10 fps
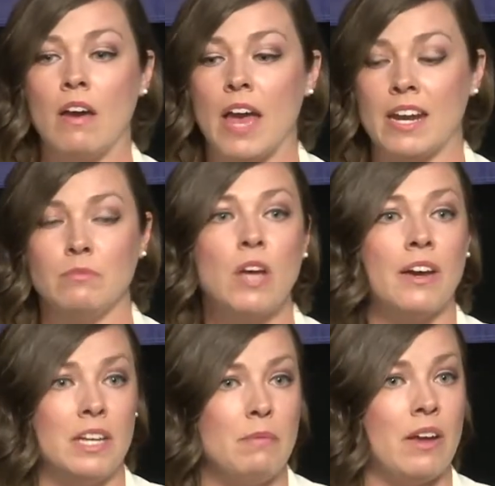and I'm
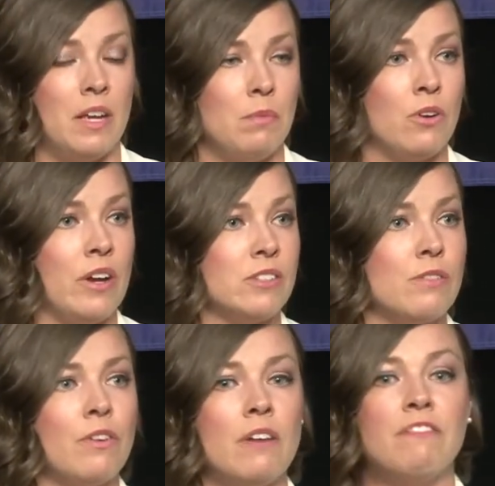talking about immigrants,
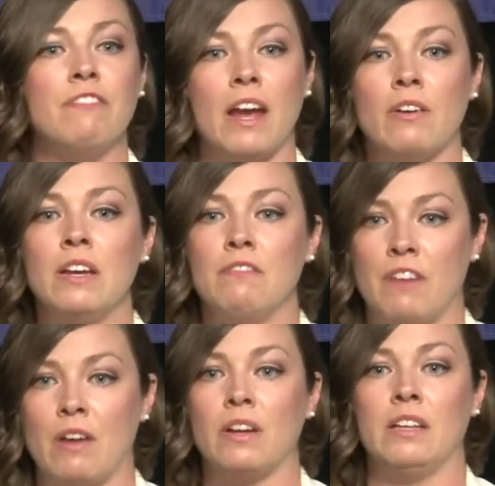for a very,
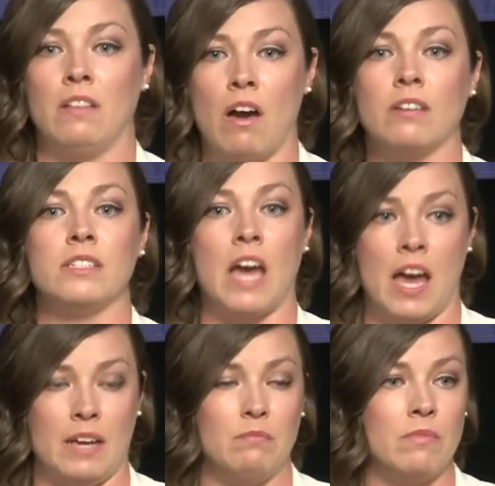very long
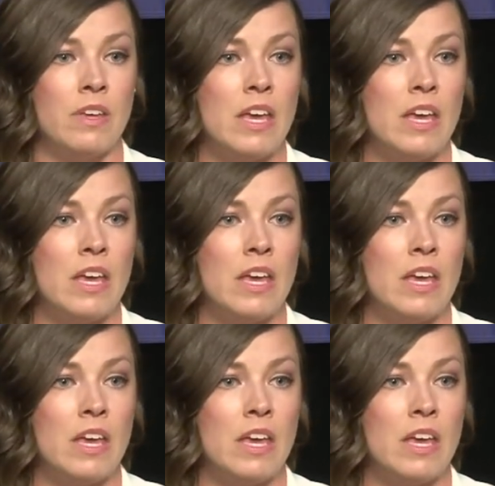time.